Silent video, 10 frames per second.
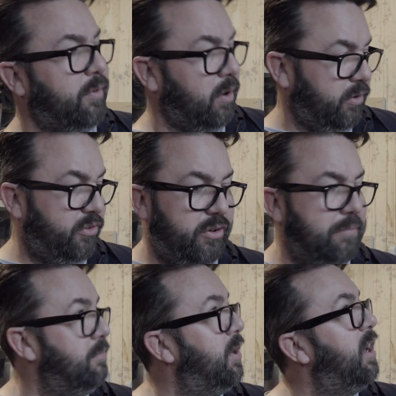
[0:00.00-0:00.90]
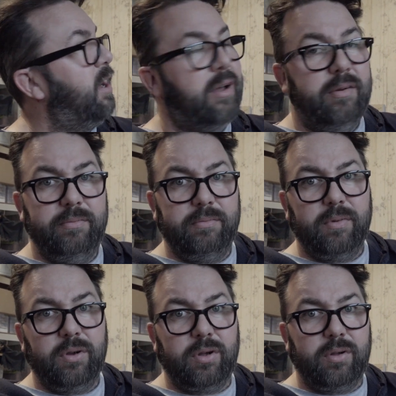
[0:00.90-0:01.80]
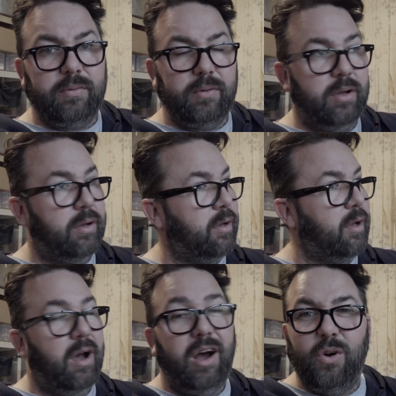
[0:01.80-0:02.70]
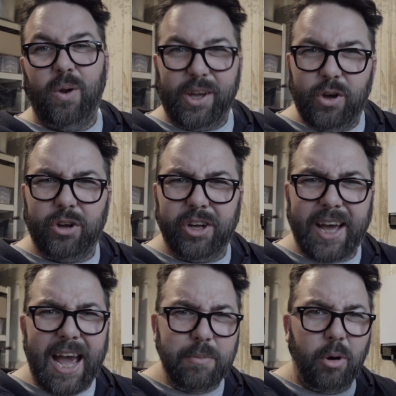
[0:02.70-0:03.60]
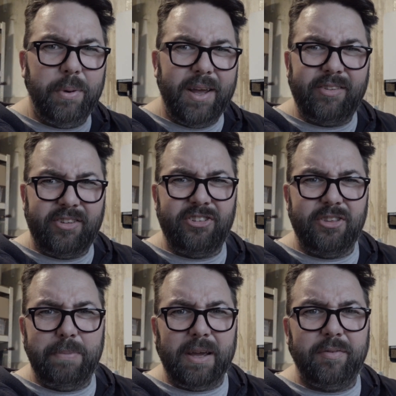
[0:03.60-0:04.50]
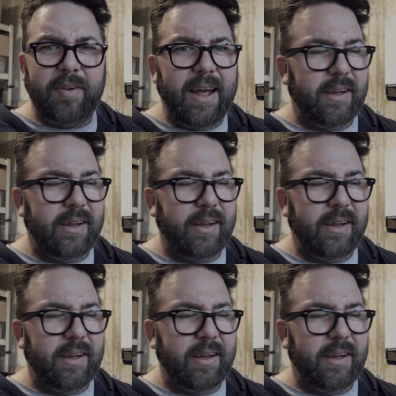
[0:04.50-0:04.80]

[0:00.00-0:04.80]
got some, I call it cooker cable, but it's just a big fat